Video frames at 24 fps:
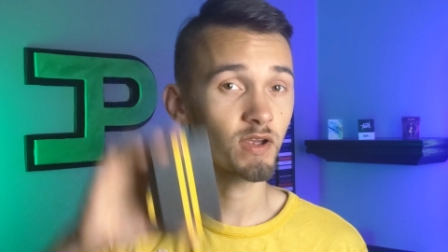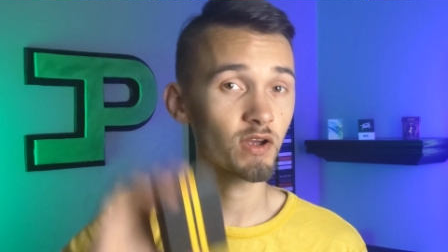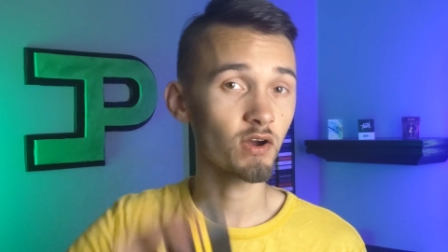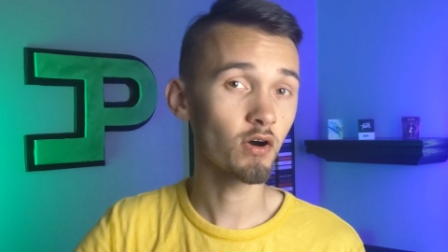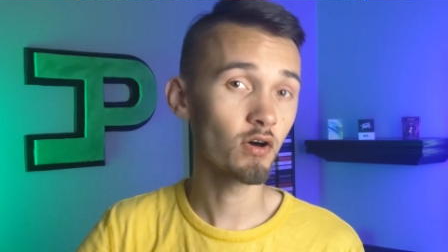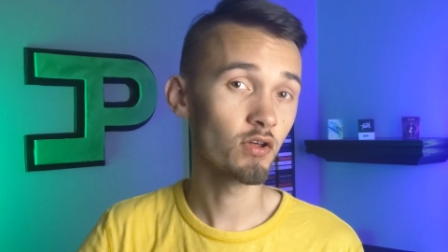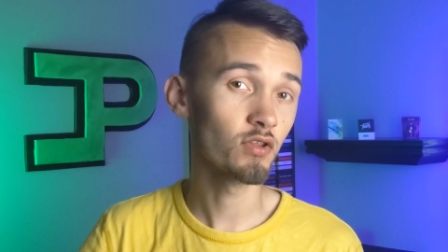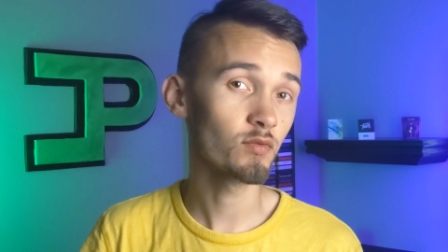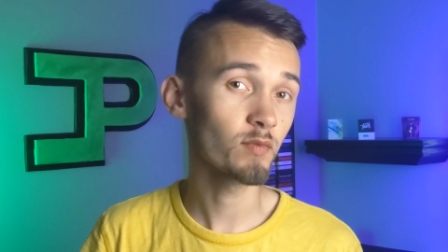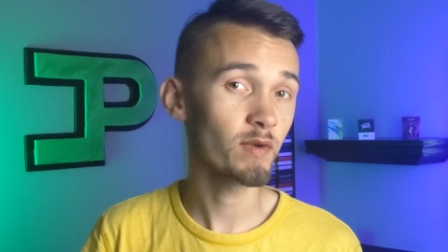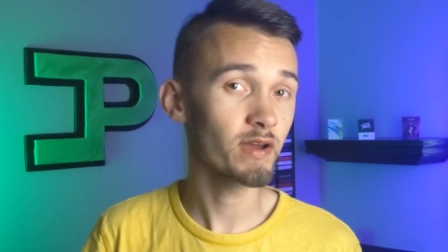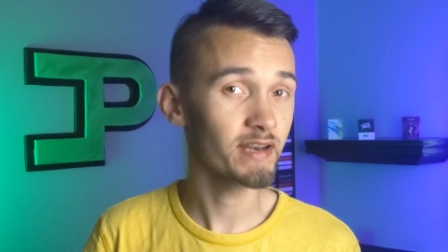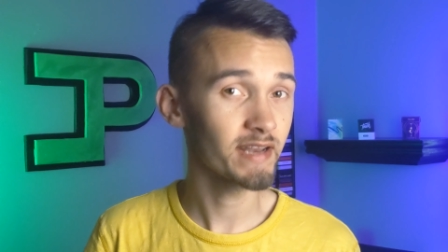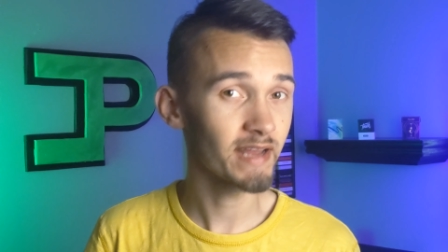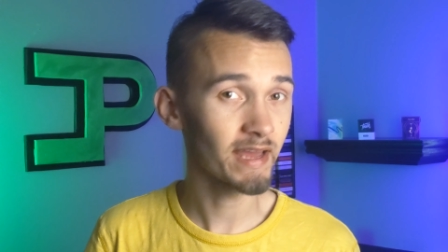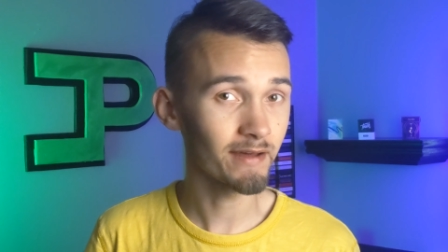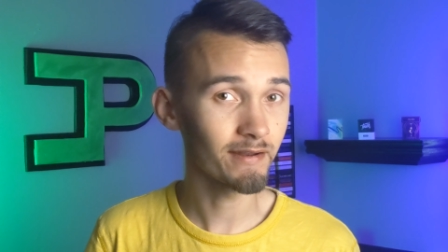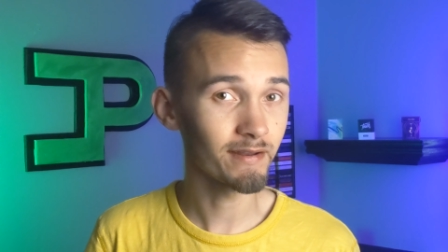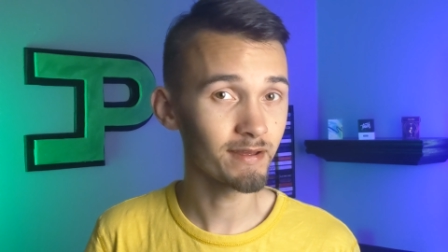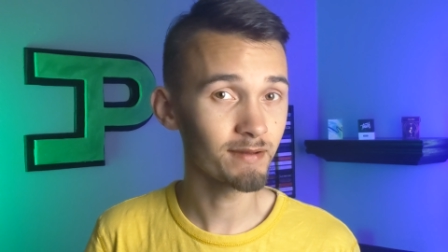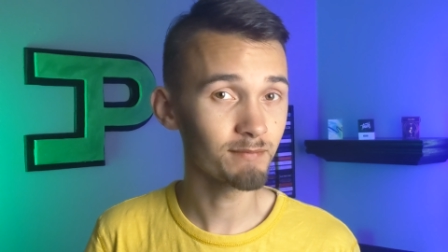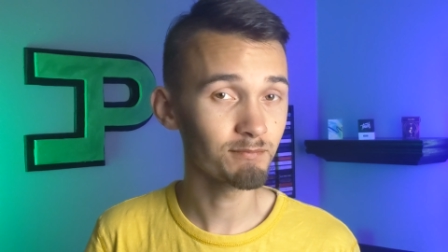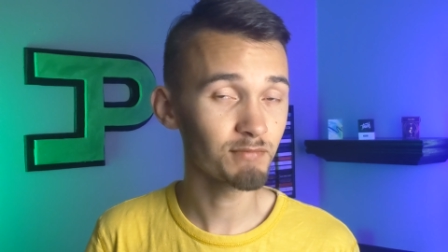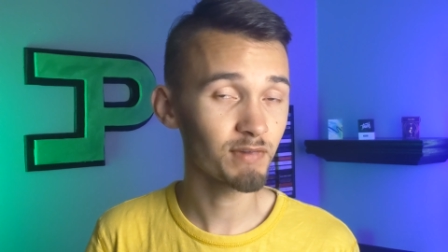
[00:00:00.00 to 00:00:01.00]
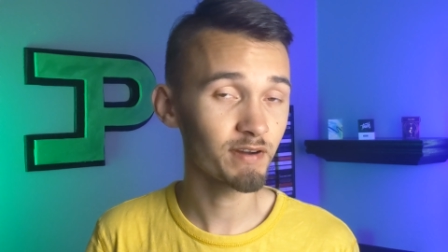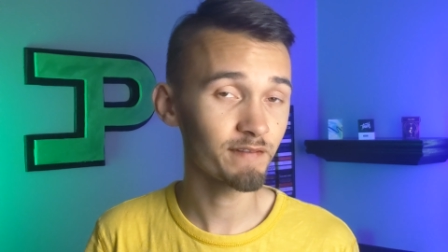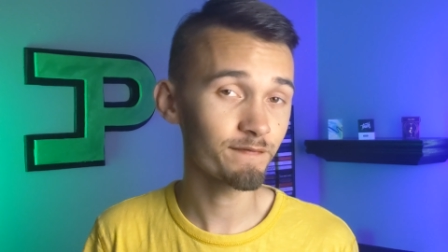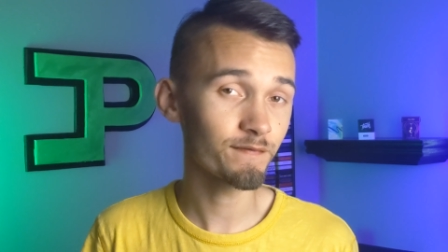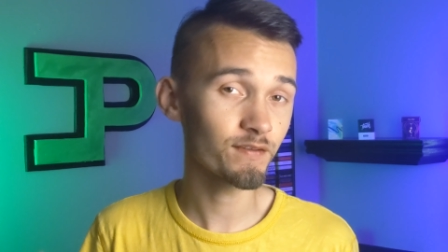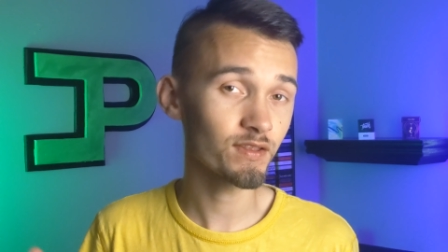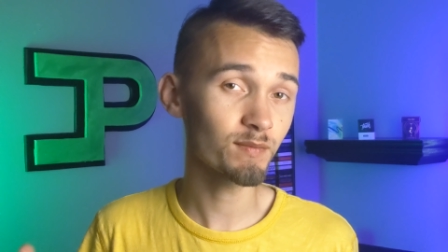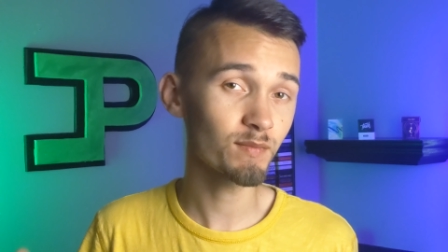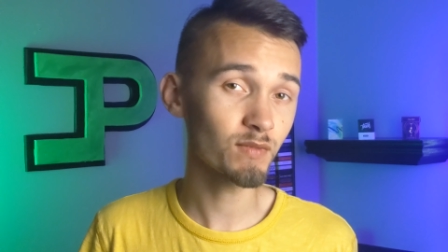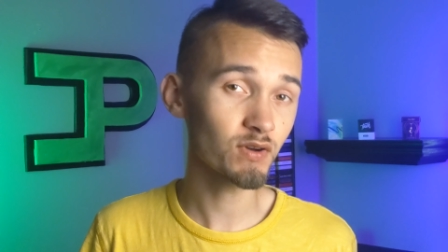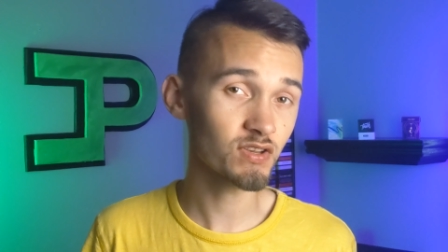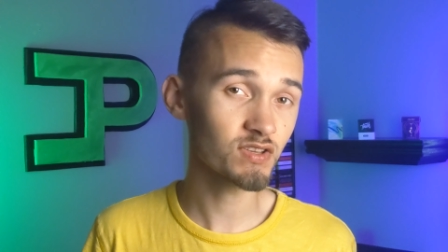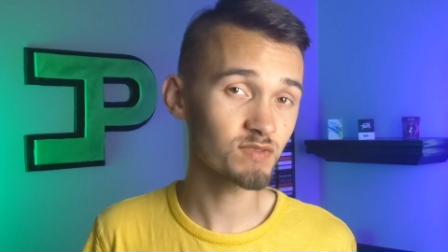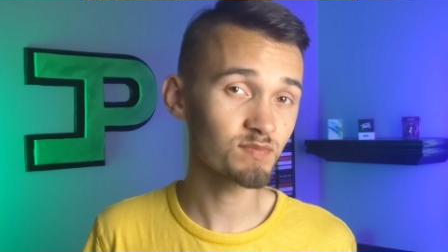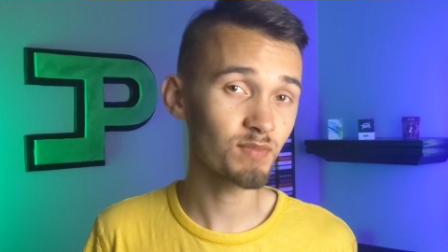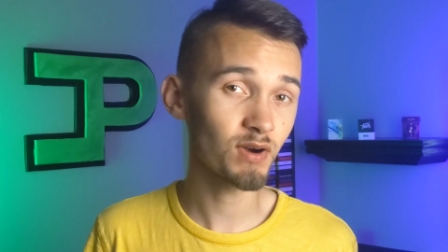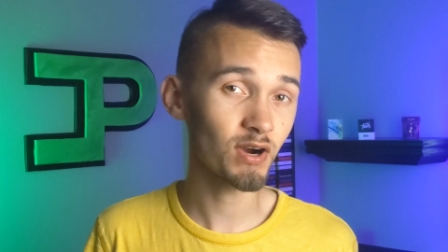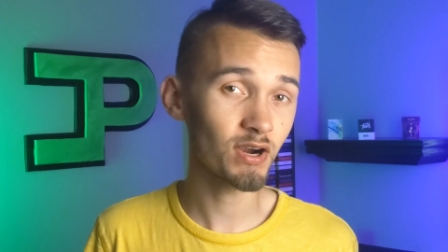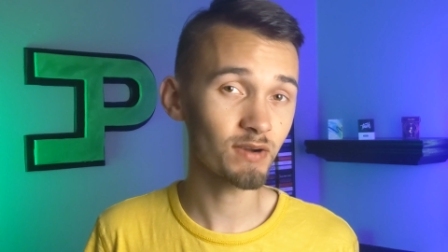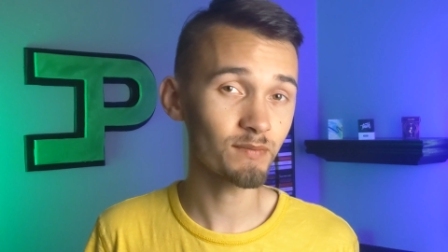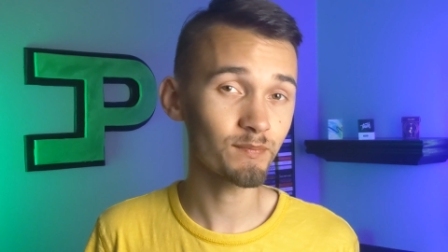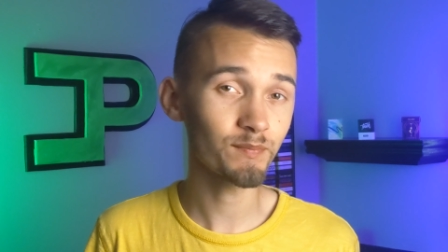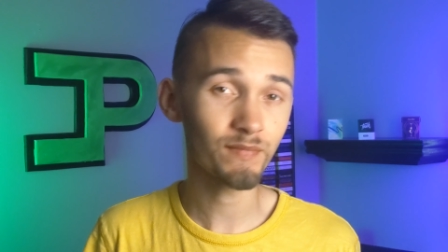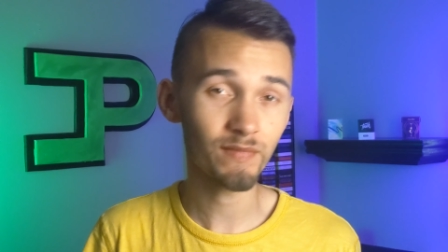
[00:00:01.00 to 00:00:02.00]
going all the way down it. But for the
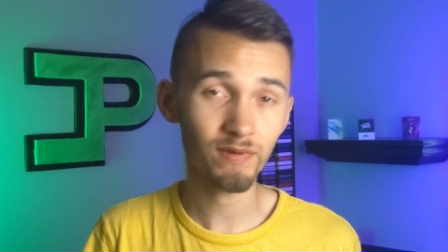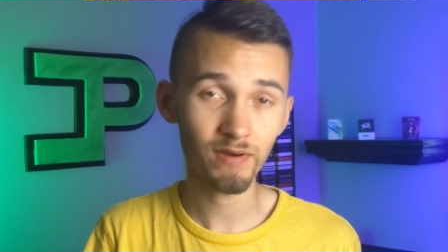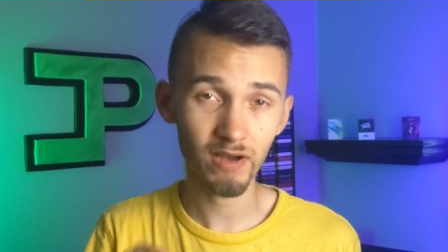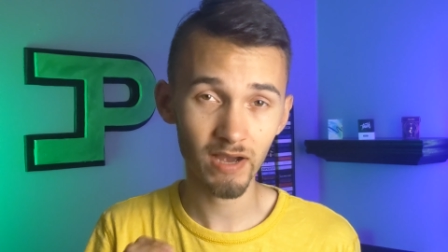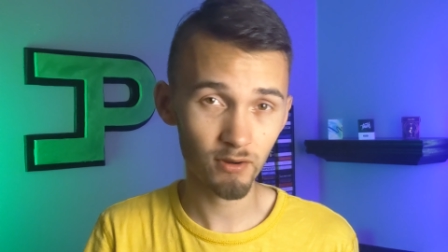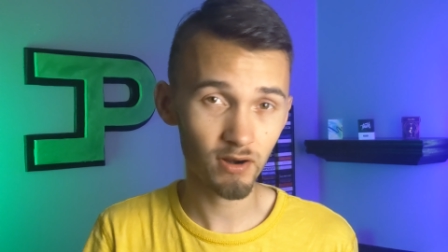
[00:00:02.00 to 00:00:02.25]
most part,